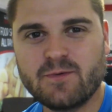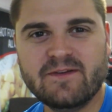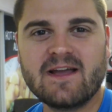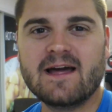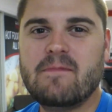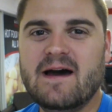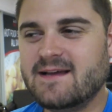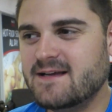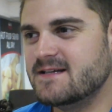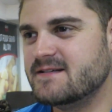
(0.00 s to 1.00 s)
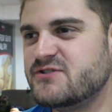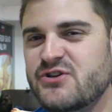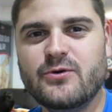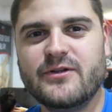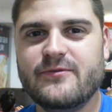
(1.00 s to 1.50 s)
So we've got about a
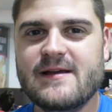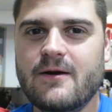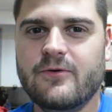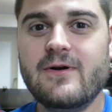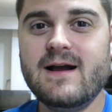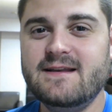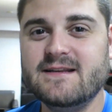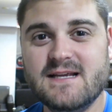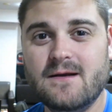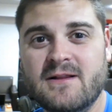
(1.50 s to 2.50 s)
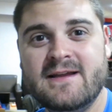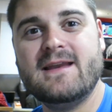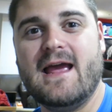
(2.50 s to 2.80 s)
2 or 3 hour ride to Dublin,